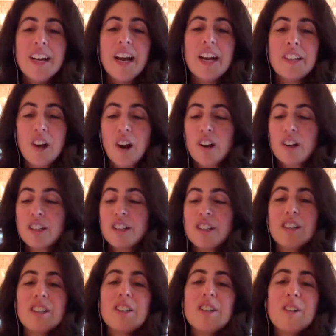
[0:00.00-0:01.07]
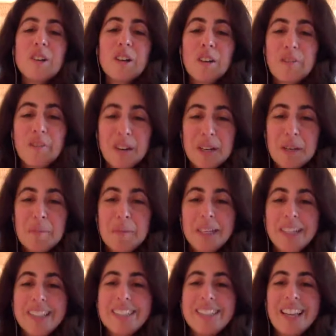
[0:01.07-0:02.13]
an article or a funny
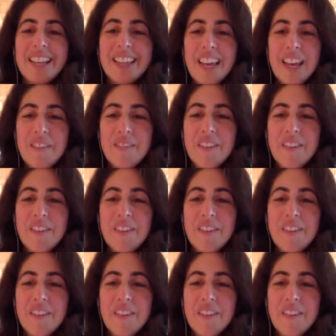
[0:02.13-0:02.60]
piece that they